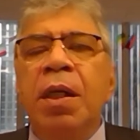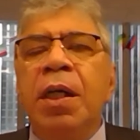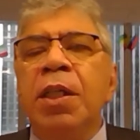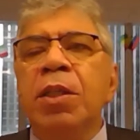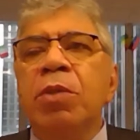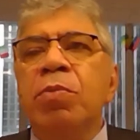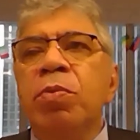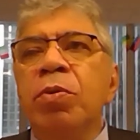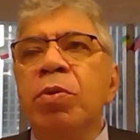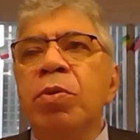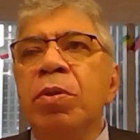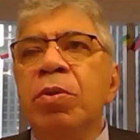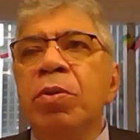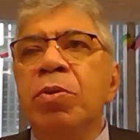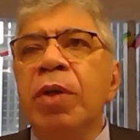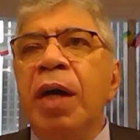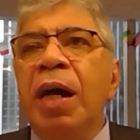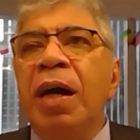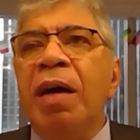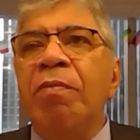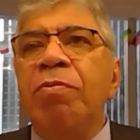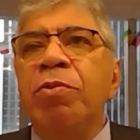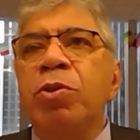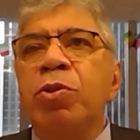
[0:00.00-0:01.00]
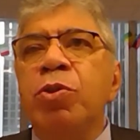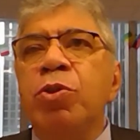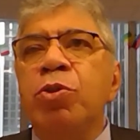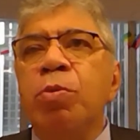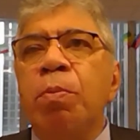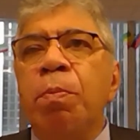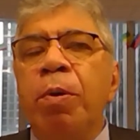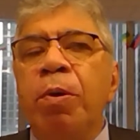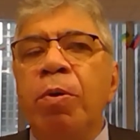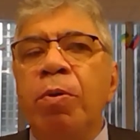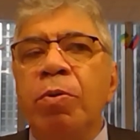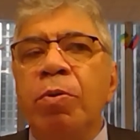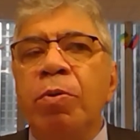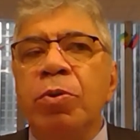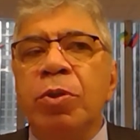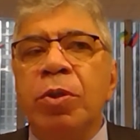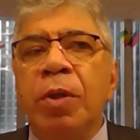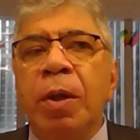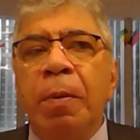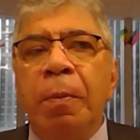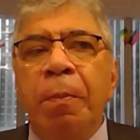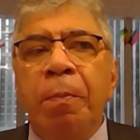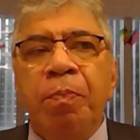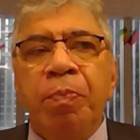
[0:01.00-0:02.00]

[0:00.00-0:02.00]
It would have to suppose